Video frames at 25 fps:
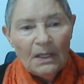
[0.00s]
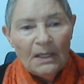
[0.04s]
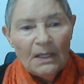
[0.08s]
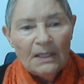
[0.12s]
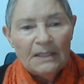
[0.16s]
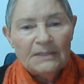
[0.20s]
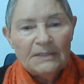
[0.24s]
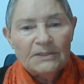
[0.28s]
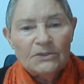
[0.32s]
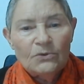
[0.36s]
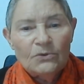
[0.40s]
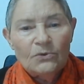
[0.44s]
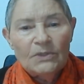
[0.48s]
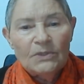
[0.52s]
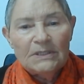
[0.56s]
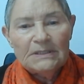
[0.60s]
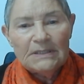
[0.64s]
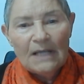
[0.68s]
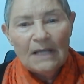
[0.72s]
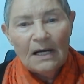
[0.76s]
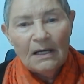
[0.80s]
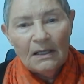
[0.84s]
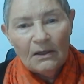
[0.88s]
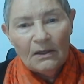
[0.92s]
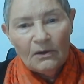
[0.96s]
he saw his
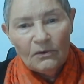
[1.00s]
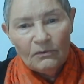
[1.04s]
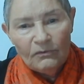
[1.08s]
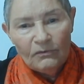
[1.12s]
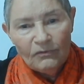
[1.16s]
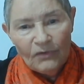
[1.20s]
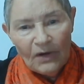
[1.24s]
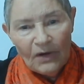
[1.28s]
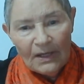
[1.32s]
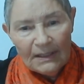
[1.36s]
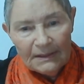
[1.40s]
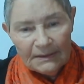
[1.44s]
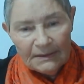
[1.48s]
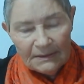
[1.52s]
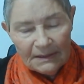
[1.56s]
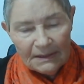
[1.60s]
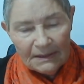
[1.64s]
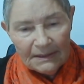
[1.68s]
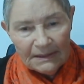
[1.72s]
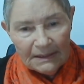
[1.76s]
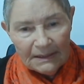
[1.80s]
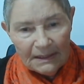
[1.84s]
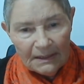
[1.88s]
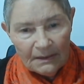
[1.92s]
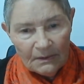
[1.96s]
uncle
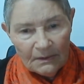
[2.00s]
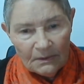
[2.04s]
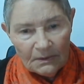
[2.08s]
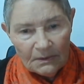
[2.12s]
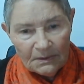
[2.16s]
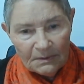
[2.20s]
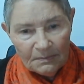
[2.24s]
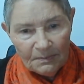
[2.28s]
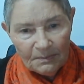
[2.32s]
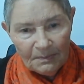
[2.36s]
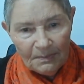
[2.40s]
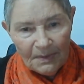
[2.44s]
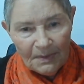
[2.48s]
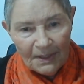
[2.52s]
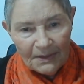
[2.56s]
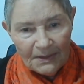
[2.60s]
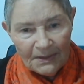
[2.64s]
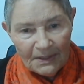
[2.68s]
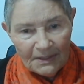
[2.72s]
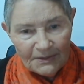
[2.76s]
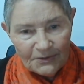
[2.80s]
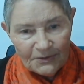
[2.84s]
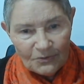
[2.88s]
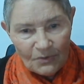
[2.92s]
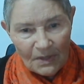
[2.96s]
violently killed by
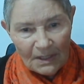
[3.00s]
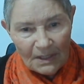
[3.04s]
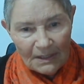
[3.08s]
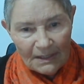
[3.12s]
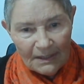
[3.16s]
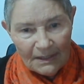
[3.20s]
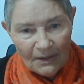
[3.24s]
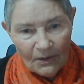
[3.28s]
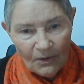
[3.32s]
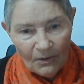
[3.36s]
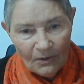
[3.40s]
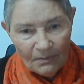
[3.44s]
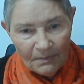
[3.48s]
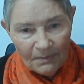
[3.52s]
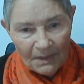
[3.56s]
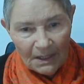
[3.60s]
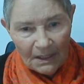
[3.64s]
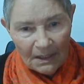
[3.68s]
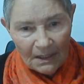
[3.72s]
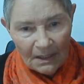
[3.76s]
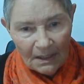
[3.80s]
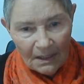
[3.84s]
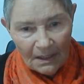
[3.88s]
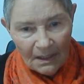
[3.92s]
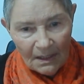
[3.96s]
the Israeli
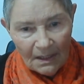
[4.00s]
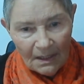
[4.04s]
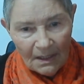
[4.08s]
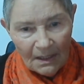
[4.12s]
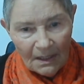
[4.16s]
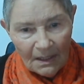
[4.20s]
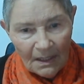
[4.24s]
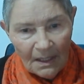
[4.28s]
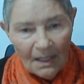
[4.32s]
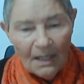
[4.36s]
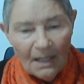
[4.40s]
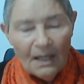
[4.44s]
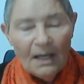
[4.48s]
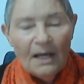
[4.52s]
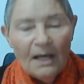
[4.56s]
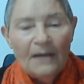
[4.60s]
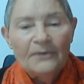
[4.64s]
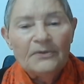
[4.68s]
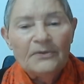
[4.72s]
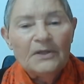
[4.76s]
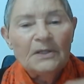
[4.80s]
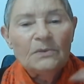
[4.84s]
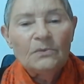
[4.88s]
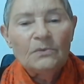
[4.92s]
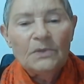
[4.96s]
army.
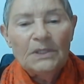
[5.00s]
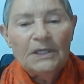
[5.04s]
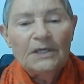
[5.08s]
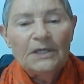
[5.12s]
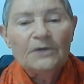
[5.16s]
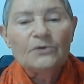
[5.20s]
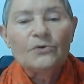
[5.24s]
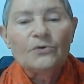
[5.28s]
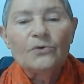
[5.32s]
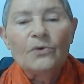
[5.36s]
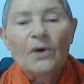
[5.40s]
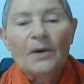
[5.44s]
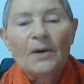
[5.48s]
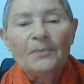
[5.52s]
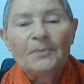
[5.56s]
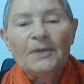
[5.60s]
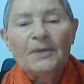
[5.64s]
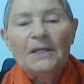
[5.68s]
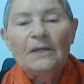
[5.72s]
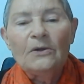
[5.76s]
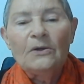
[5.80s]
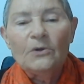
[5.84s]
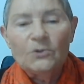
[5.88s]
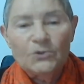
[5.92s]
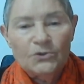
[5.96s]
And then when he grew up,
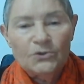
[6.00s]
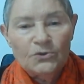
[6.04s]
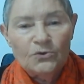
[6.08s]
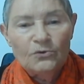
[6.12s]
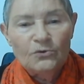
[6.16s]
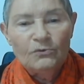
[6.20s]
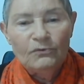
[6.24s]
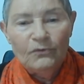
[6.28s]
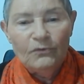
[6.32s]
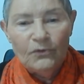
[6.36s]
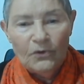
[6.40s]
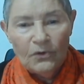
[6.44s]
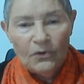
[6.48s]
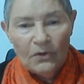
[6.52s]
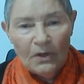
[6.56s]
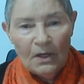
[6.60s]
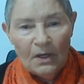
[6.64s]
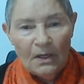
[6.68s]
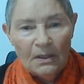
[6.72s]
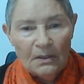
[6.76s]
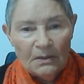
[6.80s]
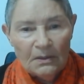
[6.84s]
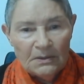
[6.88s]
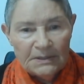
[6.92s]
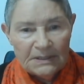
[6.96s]
he lost 2 further
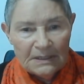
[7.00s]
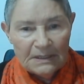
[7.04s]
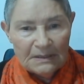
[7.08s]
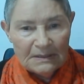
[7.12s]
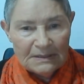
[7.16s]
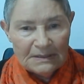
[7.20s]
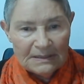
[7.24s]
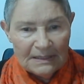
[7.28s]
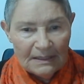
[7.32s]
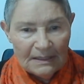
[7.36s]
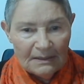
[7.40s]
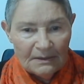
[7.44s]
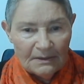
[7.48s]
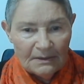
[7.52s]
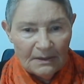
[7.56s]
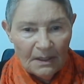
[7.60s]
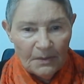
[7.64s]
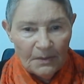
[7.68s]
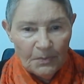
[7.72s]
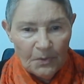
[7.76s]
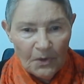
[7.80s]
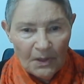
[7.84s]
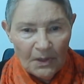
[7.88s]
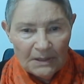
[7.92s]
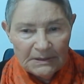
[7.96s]
uncles in the second
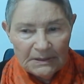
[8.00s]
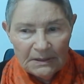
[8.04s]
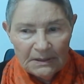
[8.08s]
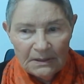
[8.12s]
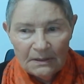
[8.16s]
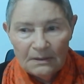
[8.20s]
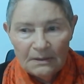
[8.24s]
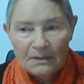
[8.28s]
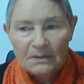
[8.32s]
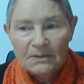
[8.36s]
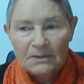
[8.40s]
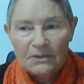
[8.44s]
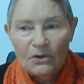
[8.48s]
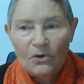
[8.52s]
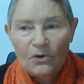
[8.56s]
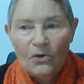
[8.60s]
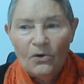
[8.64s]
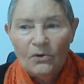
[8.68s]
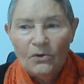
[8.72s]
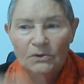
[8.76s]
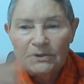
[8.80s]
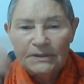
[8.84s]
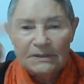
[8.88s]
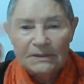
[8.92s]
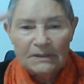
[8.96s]
uprising. This
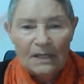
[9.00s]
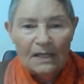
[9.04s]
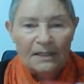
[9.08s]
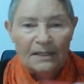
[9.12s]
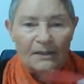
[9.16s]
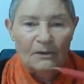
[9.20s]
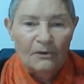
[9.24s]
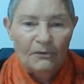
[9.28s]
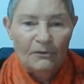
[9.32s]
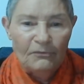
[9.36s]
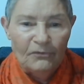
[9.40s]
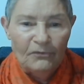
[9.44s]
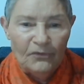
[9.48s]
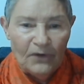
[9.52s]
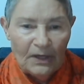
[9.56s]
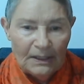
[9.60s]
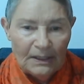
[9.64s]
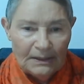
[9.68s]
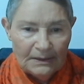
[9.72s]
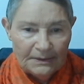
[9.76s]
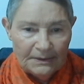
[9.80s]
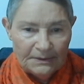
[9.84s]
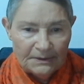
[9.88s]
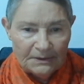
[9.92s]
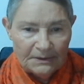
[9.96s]
whole cycle of
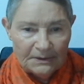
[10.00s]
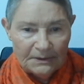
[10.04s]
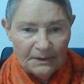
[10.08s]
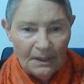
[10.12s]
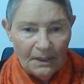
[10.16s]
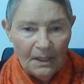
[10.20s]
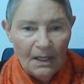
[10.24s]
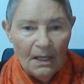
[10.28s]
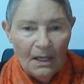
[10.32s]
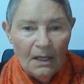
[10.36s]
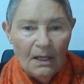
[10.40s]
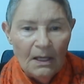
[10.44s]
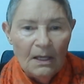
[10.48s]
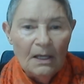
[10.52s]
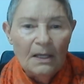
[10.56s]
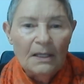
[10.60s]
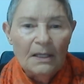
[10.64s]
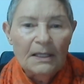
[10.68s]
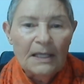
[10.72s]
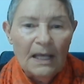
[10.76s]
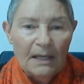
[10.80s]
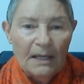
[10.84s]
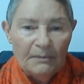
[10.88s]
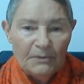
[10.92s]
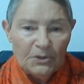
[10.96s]
violence
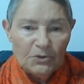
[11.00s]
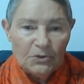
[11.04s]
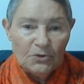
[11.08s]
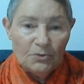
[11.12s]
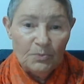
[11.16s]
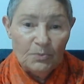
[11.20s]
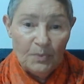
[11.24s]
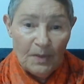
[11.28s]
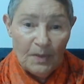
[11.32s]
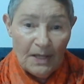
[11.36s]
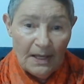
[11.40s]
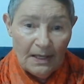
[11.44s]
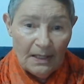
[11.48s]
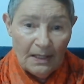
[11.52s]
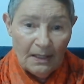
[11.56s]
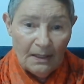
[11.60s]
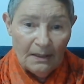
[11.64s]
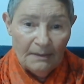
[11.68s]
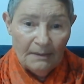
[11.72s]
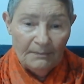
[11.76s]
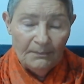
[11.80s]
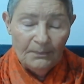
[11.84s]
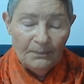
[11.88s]
came into play.